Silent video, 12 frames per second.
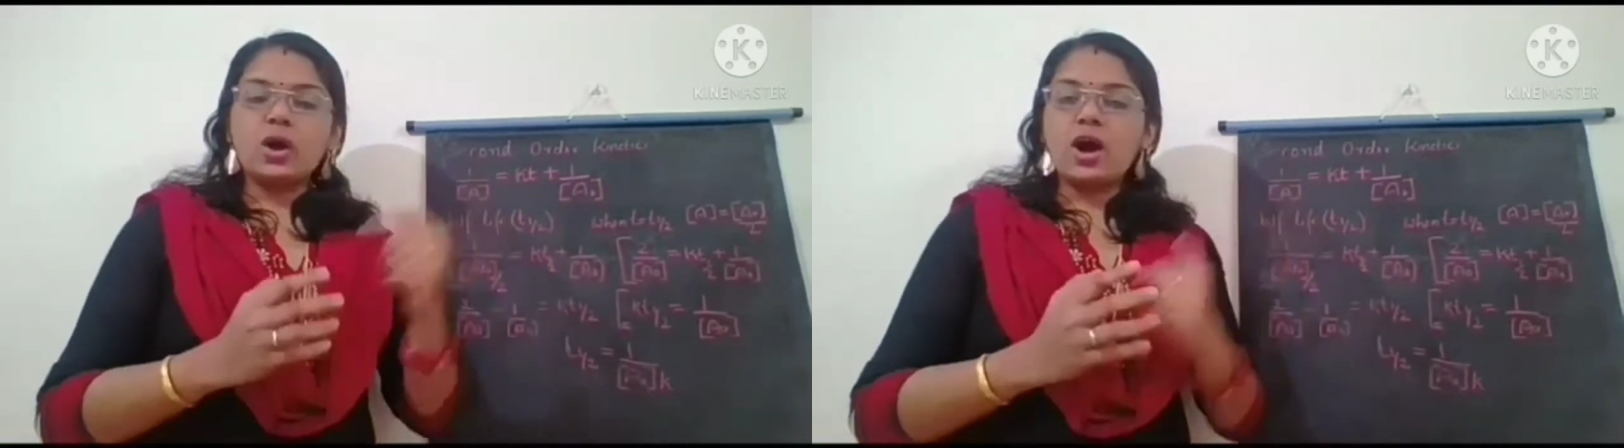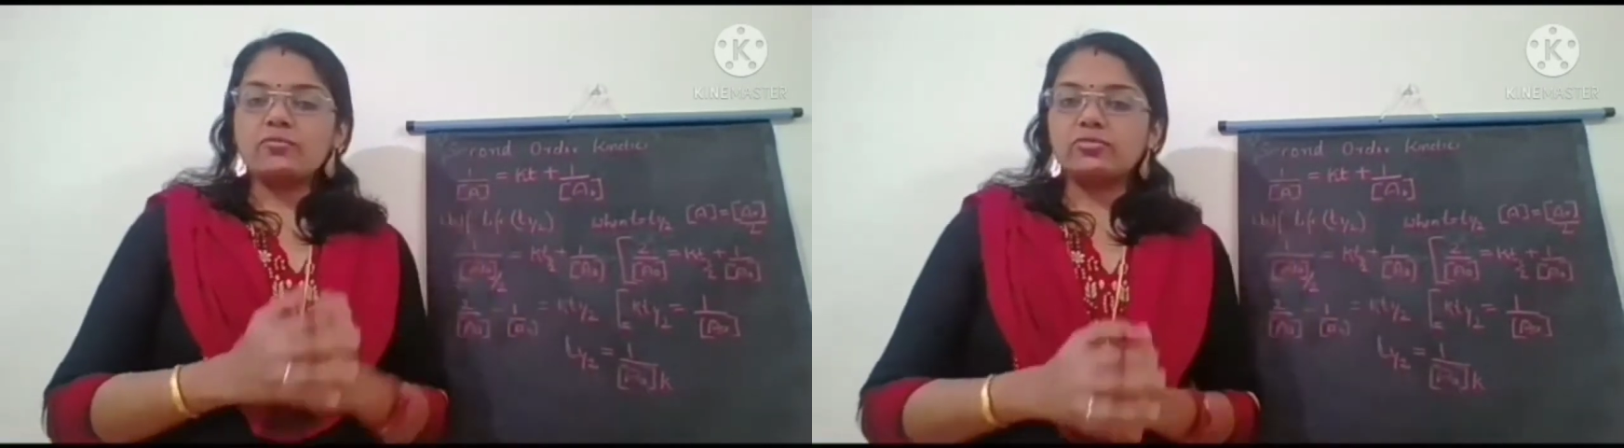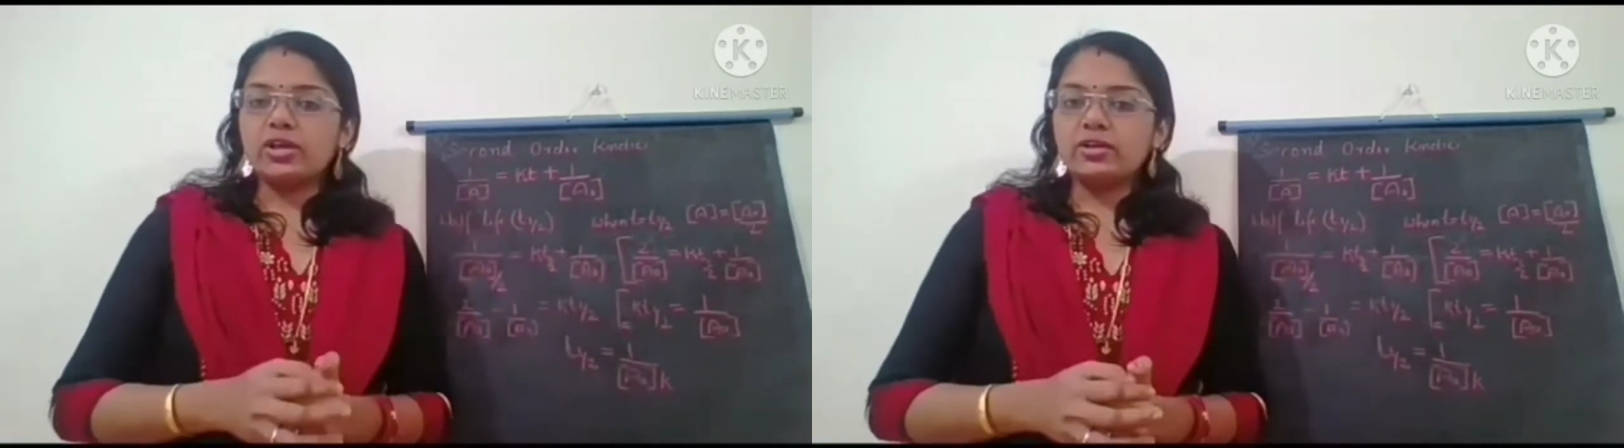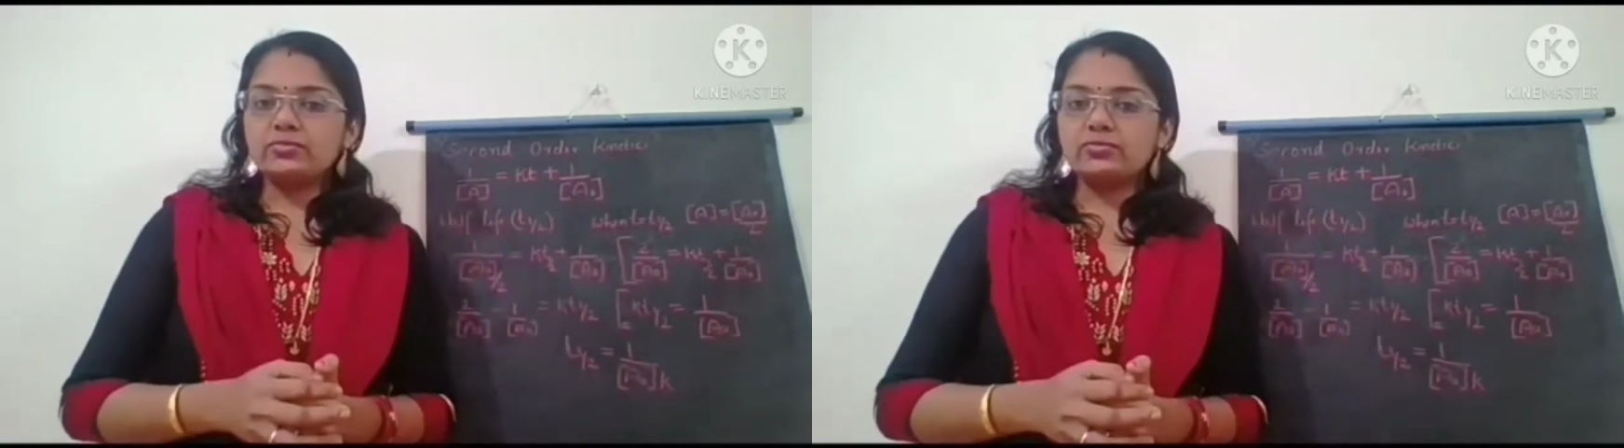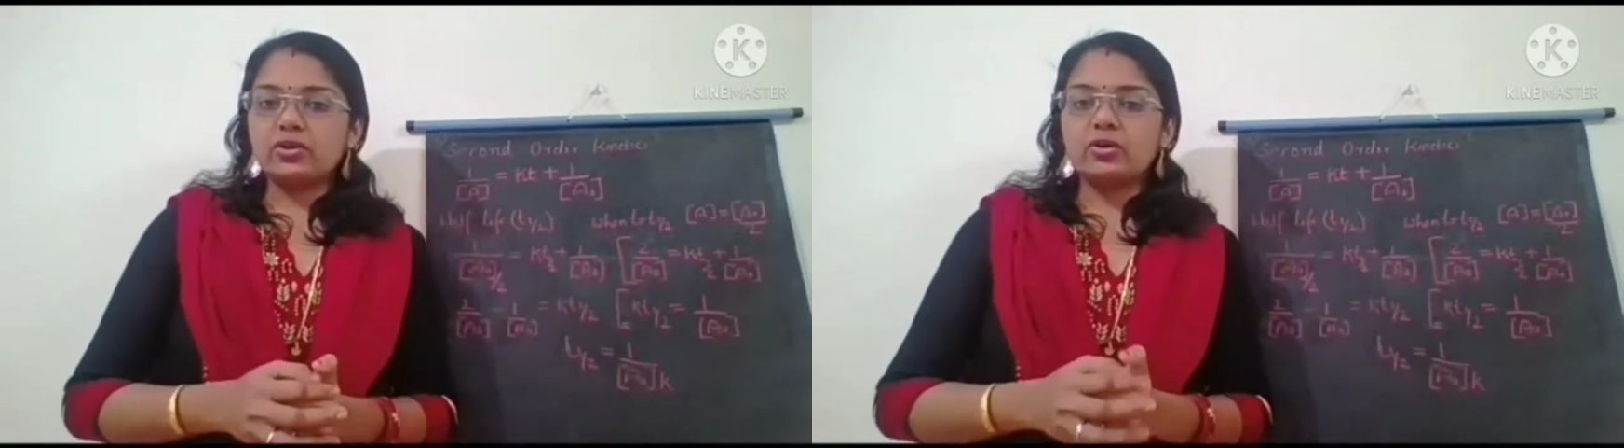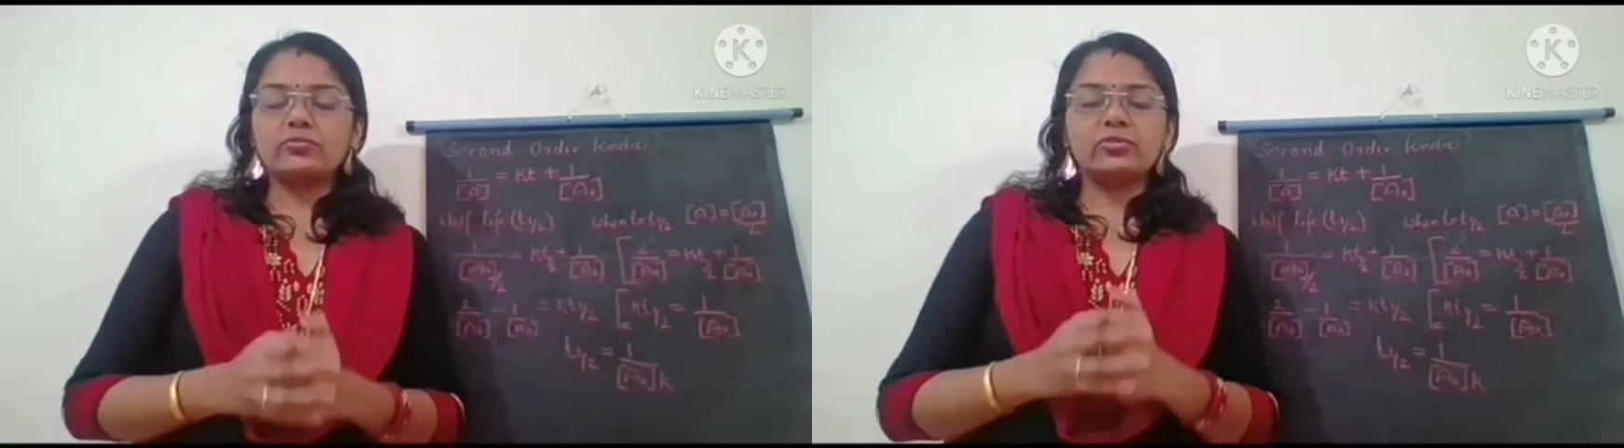So
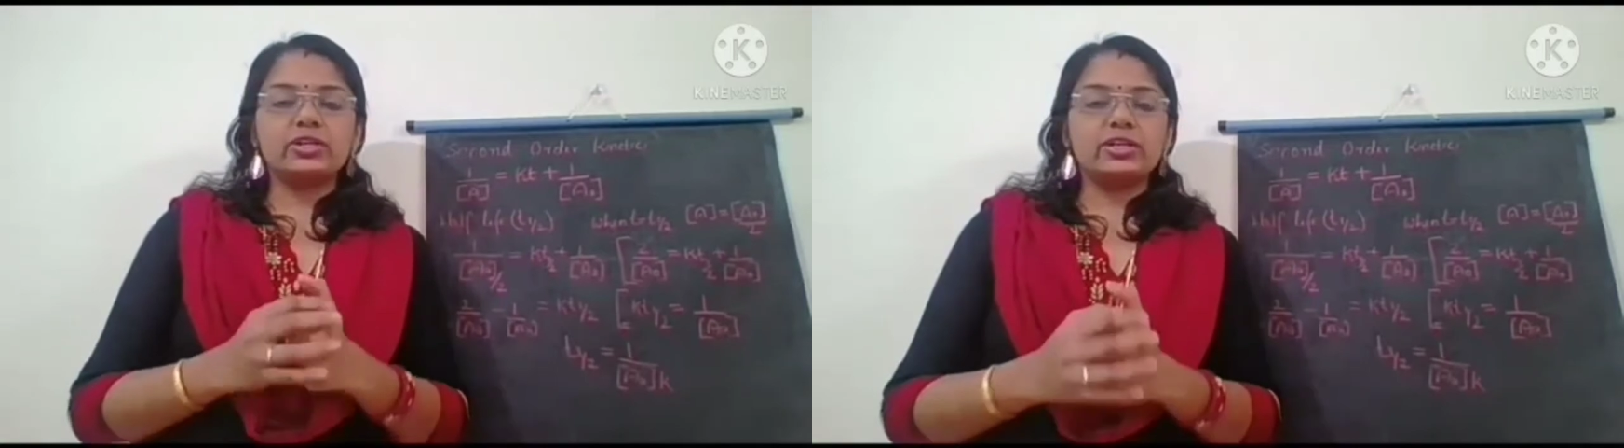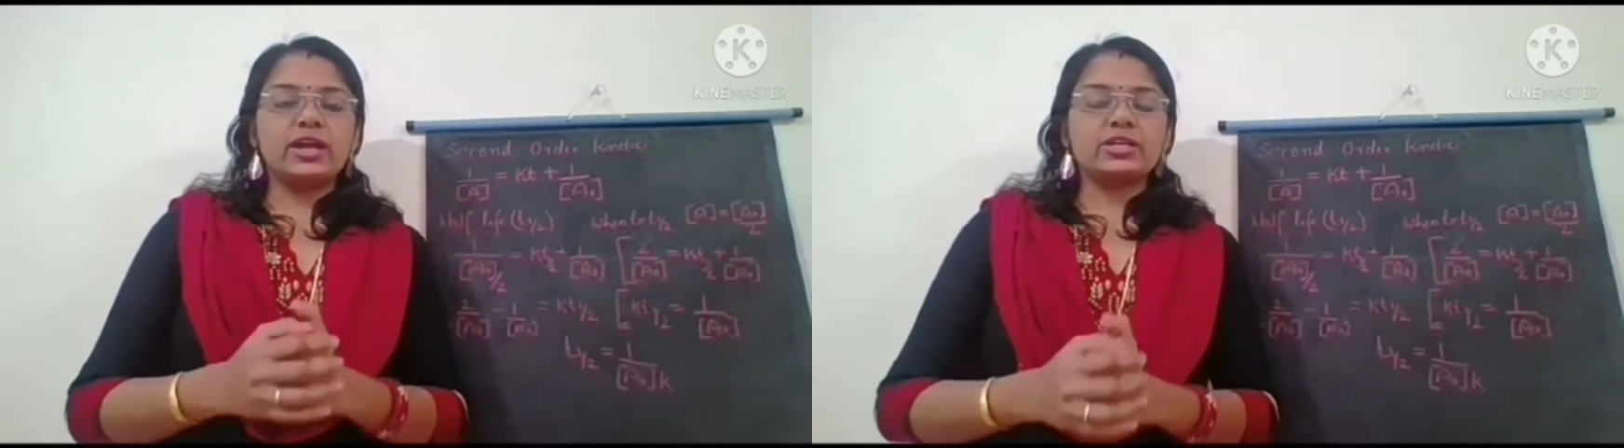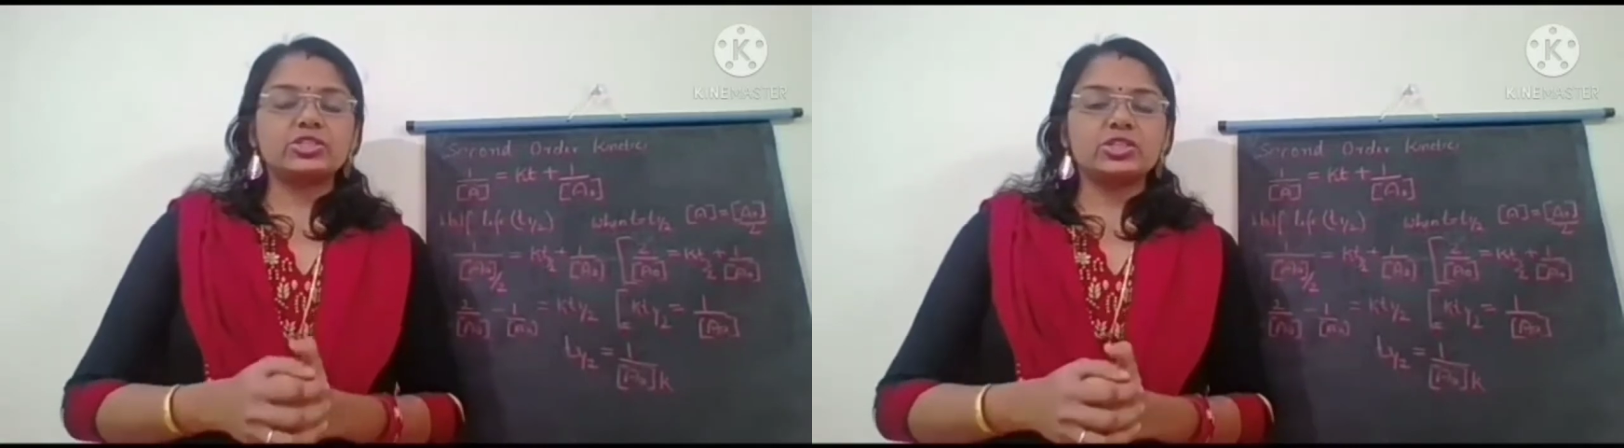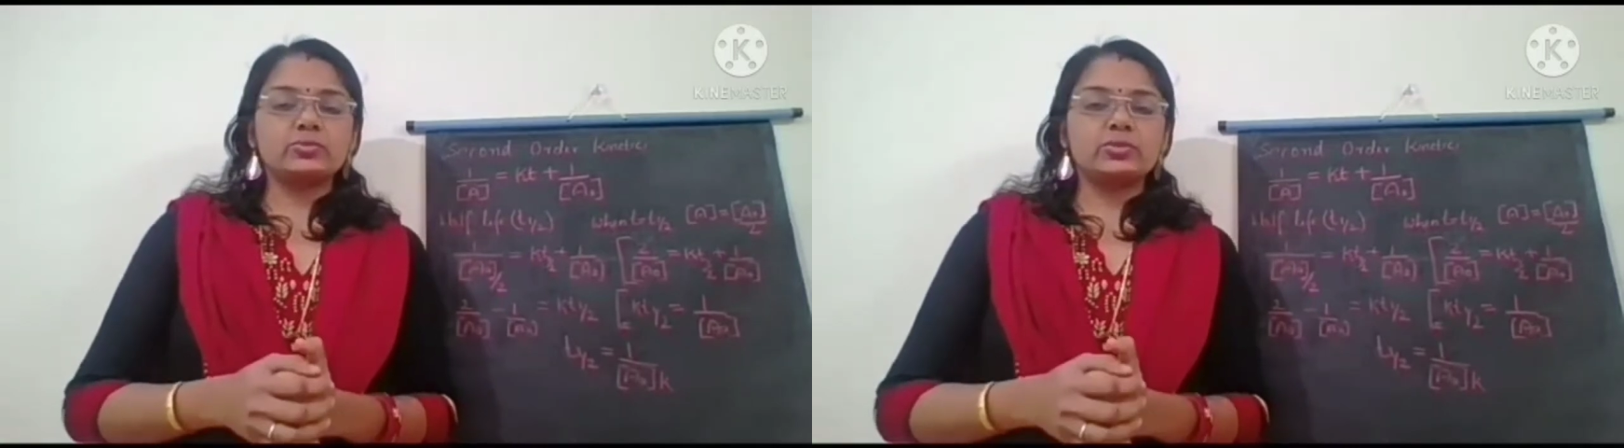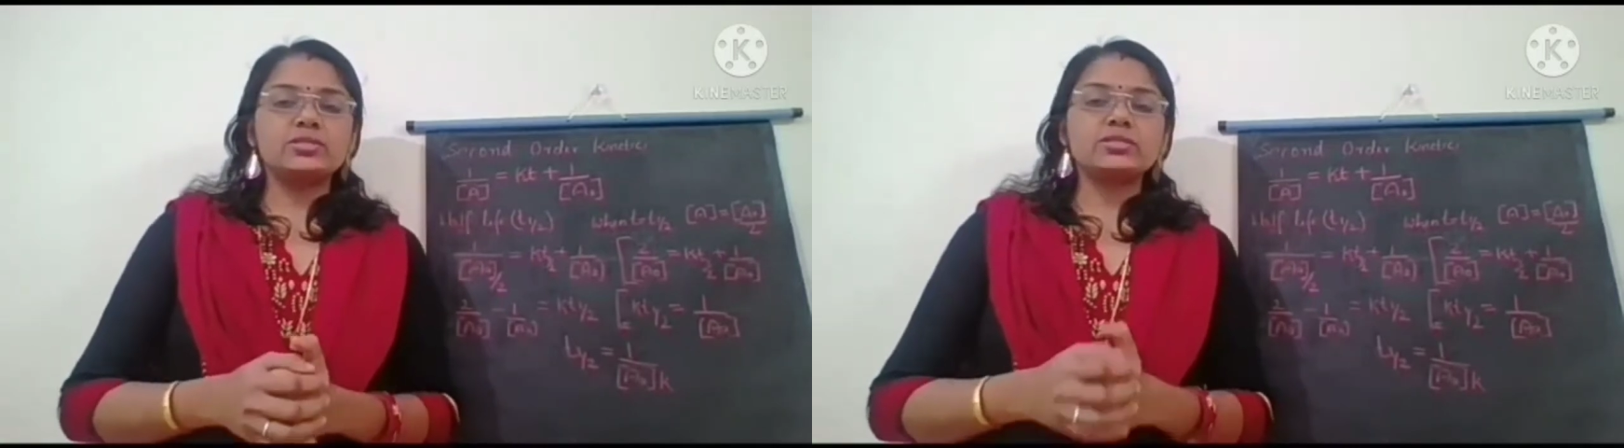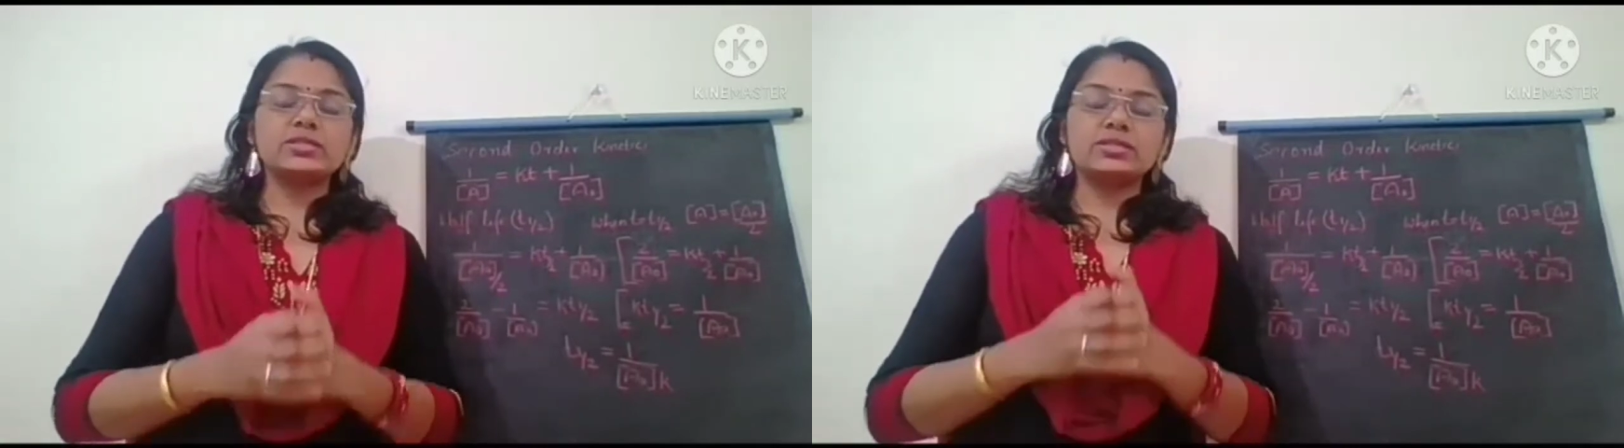half-life of a reaction